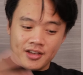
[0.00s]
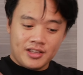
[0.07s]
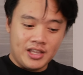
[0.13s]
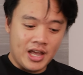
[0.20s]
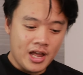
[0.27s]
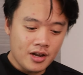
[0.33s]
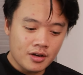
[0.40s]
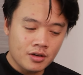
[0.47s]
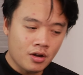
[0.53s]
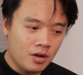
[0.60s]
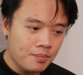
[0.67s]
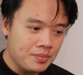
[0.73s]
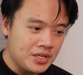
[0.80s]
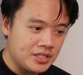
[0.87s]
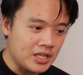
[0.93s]
yet
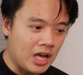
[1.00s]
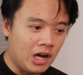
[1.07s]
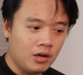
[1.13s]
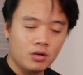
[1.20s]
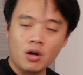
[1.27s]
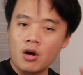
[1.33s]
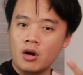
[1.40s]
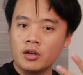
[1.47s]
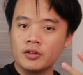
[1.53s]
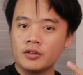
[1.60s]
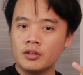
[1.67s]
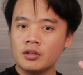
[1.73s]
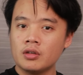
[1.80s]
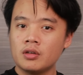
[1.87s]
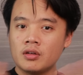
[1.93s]
not miss out
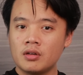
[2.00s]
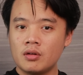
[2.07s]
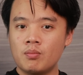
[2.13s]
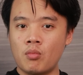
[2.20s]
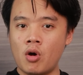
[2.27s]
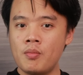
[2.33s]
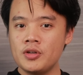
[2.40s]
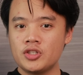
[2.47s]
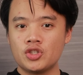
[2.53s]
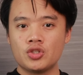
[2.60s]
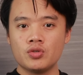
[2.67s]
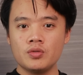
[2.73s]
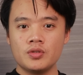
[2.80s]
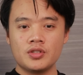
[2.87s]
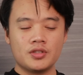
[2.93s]
on moment
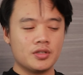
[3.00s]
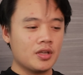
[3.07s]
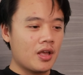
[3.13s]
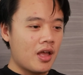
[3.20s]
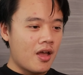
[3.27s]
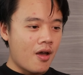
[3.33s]
shoots